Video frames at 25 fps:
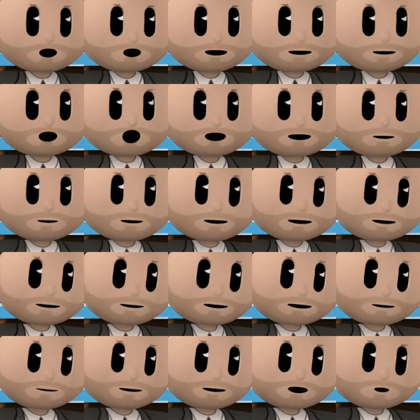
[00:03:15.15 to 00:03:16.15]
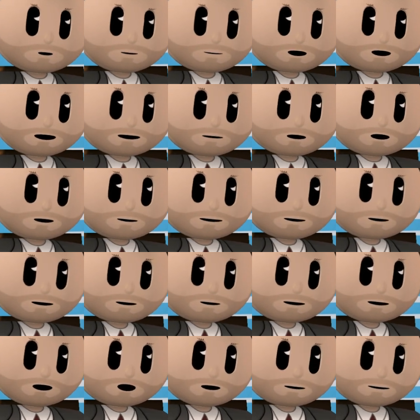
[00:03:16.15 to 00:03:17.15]
and not letting this person just
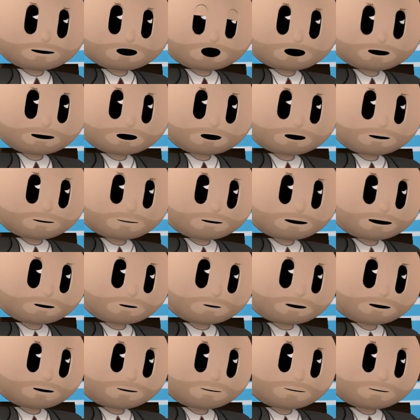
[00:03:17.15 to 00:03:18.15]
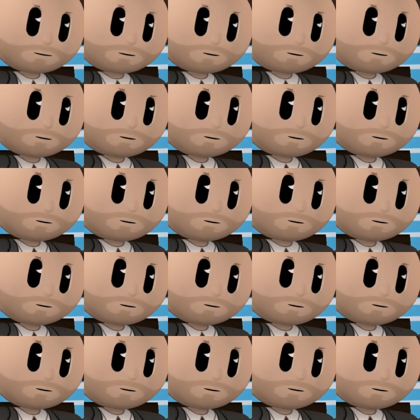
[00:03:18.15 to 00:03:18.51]
help us by themselves.